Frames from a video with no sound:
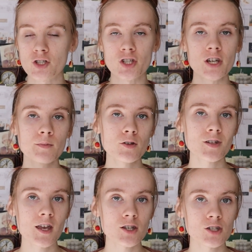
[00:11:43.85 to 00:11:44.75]
gene
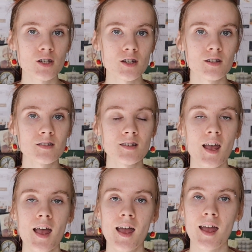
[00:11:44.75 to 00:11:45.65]
mutations
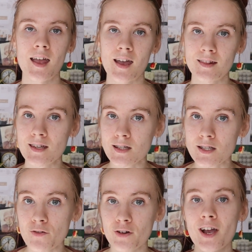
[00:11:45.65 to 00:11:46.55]
and these
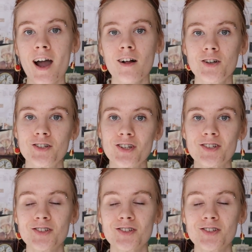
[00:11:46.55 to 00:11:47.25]
different allergies.